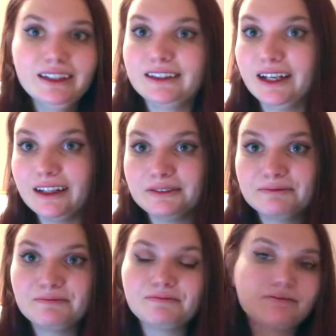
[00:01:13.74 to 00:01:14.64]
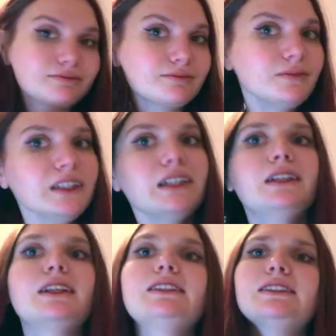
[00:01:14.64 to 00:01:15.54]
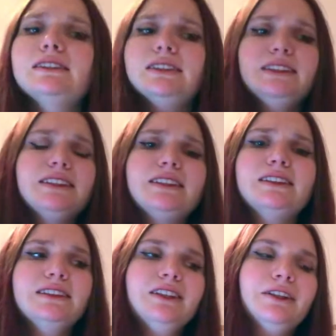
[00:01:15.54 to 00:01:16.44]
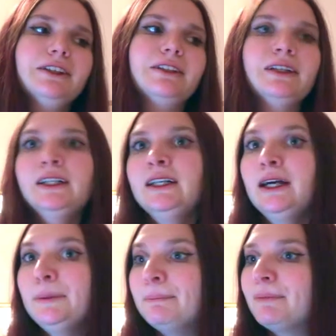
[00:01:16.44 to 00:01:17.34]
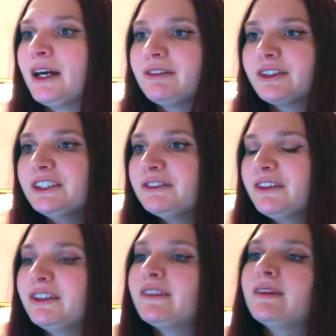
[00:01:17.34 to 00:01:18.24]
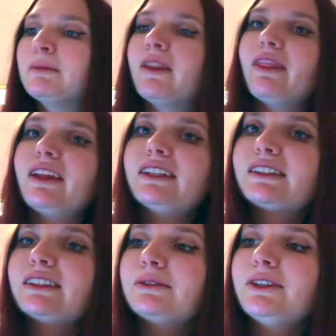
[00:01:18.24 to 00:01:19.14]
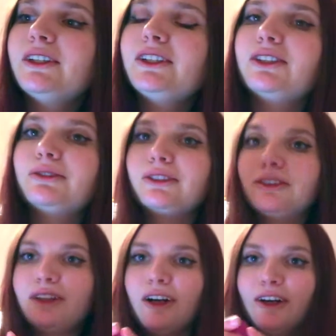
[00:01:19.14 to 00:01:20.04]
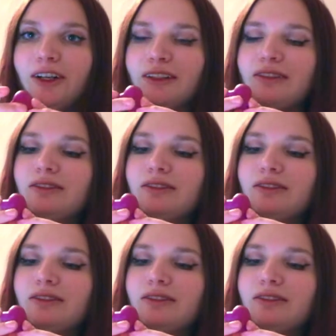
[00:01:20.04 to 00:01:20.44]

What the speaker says: yeah, let's get this started. My first favorite of the month is this really cute little heart